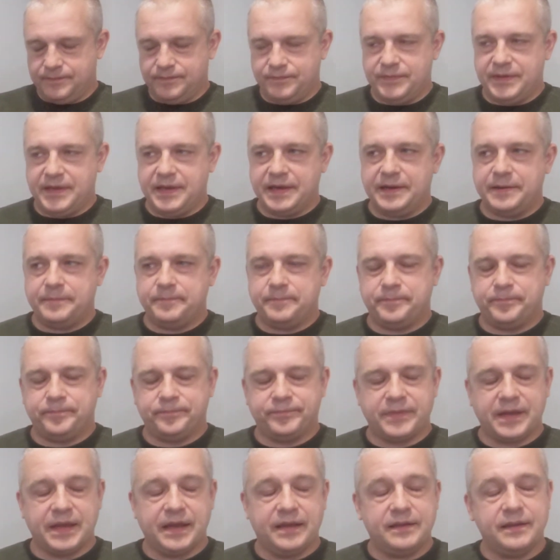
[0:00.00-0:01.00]
Yeah,
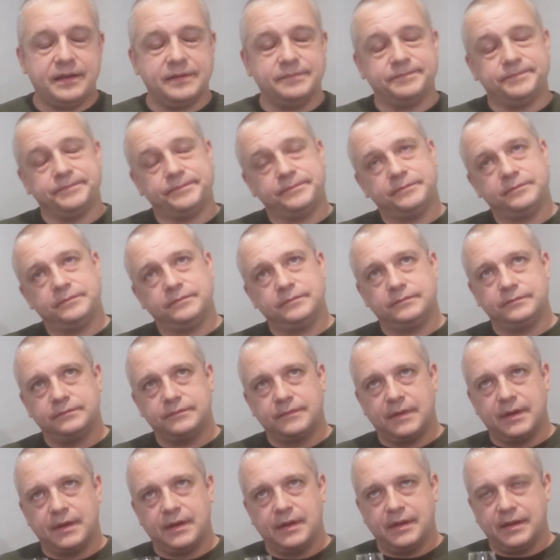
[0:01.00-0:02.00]
it
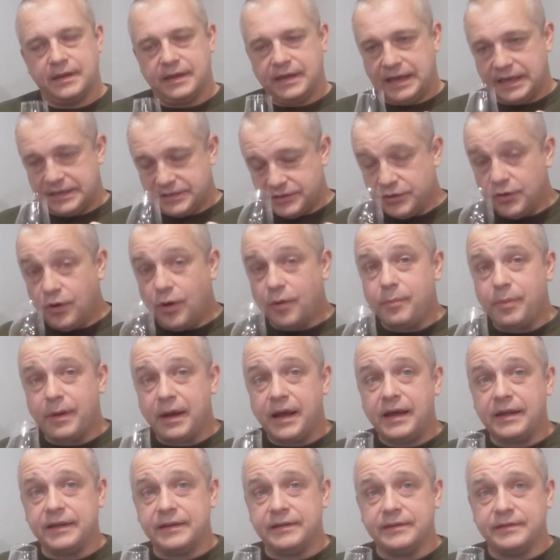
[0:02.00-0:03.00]
it's not
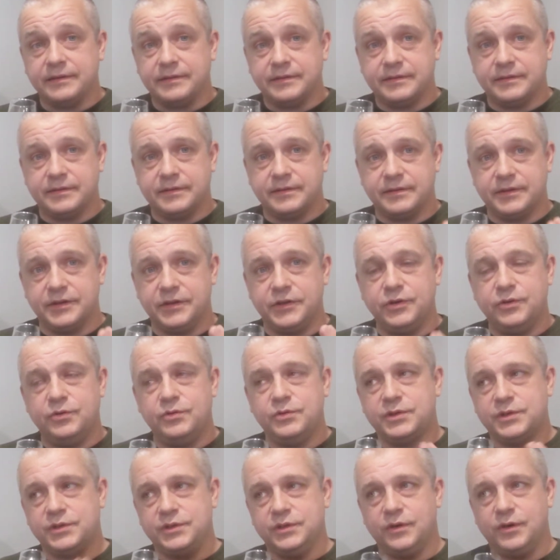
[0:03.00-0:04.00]
bad. The
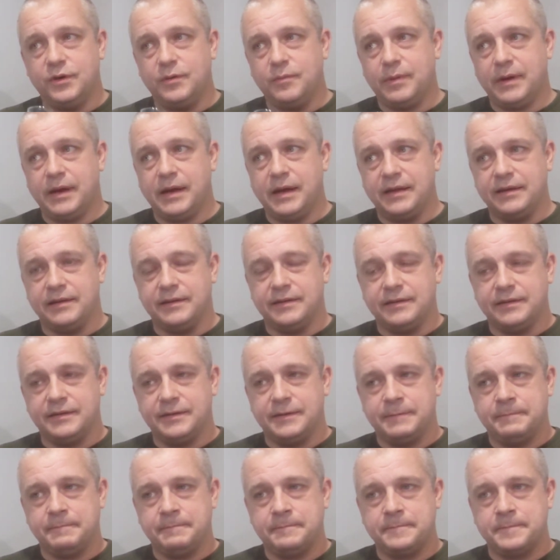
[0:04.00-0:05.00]
nose is not bad,
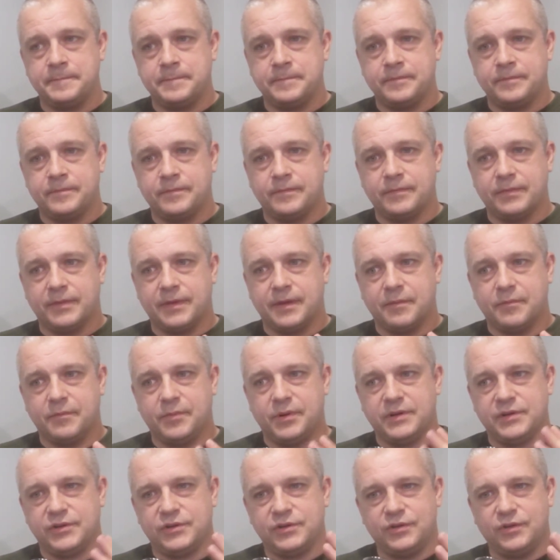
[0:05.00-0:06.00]

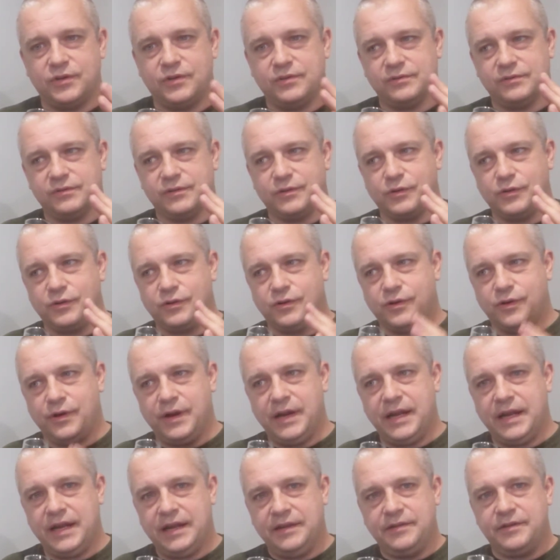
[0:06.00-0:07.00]
but it's not
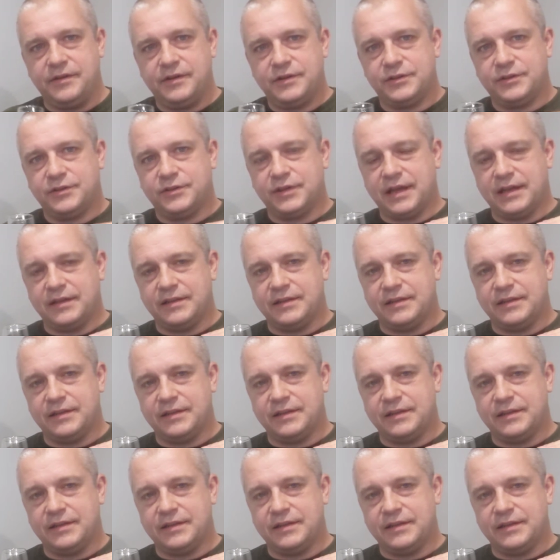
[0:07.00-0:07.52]
great either. It's